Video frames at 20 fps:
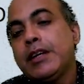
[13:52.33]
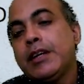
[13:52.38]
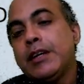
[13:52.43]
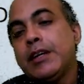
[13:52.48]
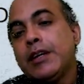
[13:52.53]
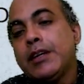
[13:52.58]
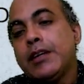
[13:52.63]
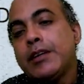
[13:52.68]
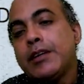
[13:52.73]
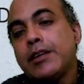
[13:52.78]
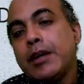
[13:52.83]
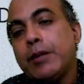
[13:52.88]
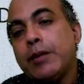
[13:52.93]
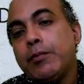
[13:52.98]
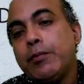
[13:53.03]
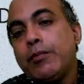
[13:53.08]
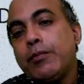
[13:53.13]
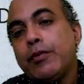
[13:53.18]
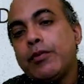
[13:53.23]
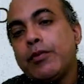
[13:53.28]
term
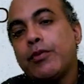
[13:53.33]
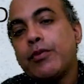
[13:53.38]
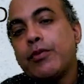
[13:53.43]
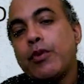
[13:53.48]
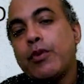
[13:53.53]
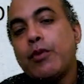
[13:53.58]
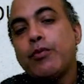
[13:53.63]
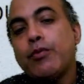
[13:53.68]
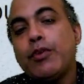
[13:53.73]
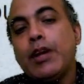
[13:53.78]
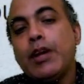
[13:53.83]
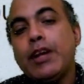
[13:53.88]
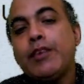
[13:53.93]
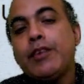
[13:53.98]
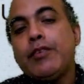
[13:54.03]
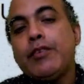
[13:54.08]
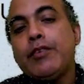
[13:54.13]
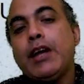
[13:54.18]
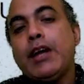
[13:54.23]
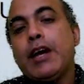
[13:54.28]
from where we
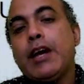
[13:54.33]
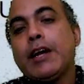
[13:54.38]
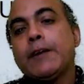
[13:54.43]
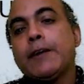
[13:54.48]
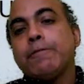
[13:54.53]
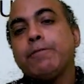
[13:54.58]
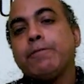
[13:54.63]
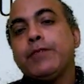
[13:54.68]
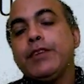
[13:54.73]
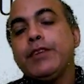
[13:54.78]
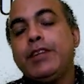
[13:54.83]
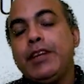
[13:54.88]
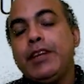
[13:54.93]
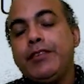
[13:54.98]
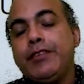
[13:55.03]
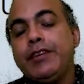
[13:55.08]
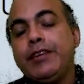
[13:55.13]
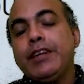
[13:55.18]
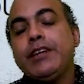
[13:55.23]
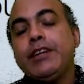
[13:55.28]
are
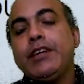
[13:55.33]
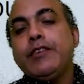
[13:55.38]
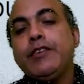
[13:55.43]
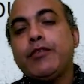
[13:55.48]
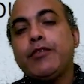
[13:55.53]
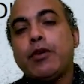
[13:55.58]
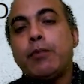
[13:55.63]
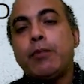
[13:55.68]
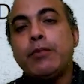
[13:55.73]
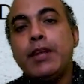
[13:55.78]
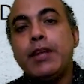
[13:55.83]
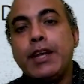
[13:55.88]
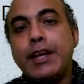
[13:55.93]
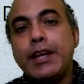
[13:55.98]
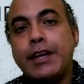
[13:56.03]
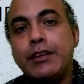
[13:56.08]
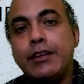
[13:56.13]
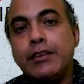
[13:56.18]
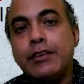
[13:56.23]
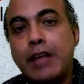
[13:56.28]
deviating from the
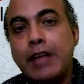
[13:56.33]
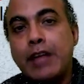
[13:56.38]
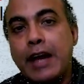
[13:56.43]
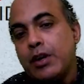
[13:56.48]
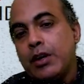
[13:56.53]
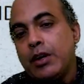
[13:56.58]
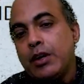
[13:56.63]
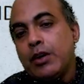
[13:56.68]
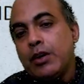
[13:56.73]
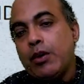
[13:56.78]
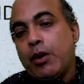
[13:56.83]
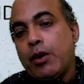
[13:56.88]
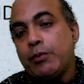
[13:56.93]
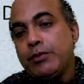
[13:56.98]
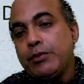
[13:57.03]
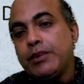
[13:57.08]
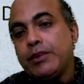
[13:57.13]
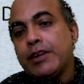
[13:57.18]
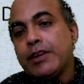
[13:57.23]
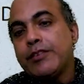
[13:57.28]
exact
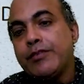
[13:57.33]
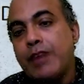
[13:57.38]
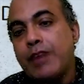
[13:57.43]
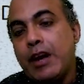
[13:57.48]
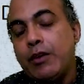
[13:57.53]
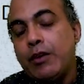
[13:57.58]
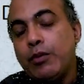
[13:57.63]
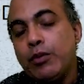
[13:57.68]
observed value.